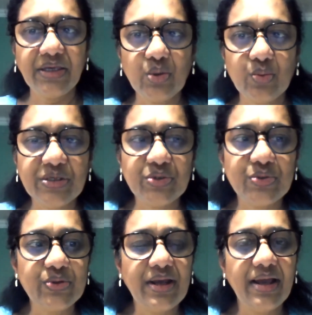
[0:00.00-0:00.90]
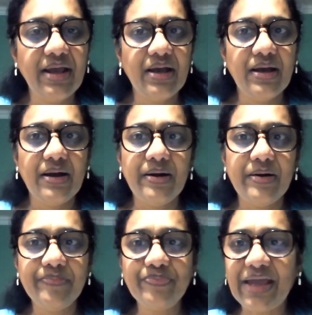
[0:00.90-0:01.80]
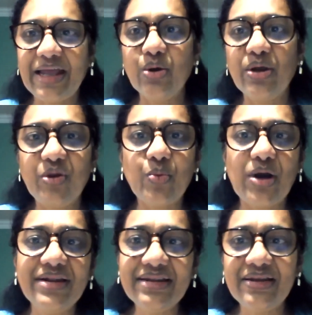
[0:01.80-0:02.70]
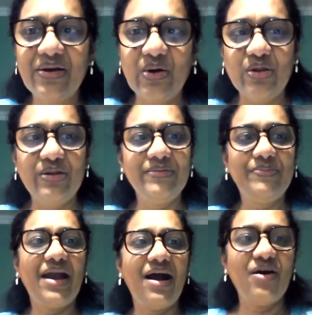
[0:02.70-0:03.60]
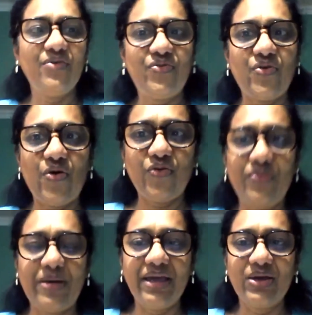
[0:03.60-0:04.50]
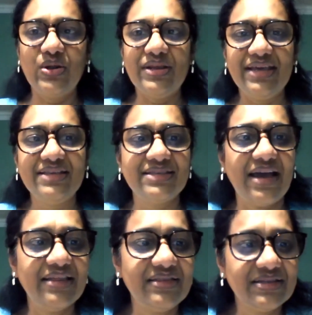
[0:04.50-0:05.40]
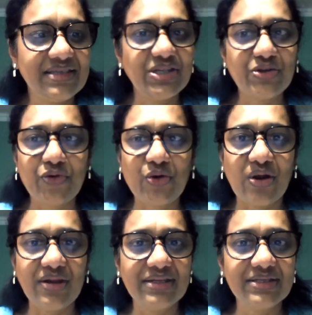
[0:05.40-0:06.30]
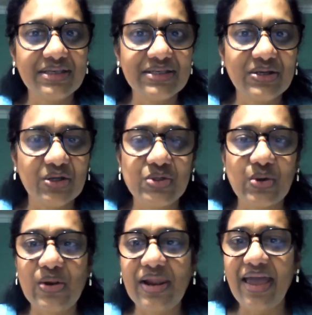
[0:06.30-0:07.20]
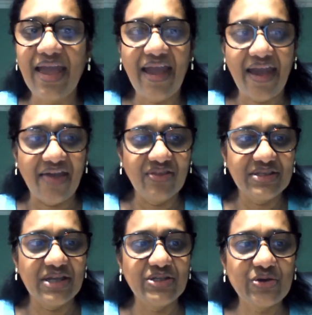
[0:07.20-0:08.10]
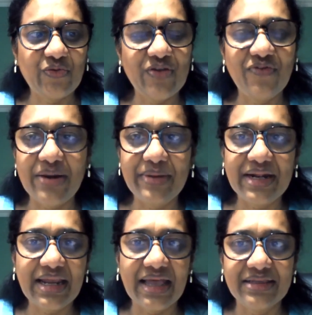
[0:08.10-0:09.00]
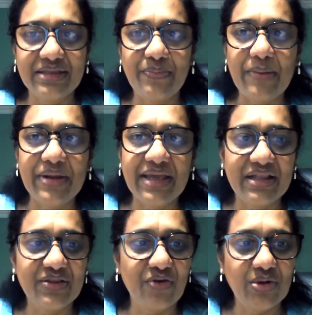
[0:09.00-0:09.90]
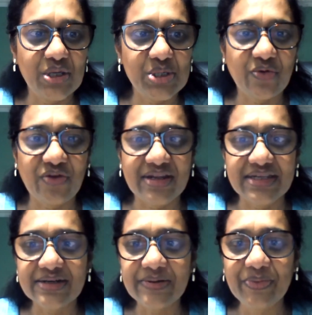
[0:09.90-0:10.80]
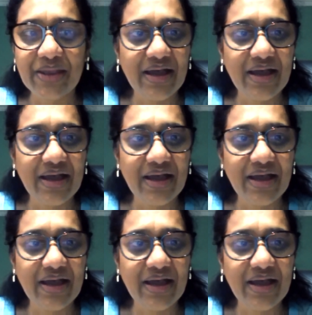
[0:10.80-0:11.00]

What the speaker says: Thank you, Masroor. Hello, everyone. On behalf of my colleagues at the Center for Chronic Disease Control and the Center for Environmental Health at the Public Health Foundation of India,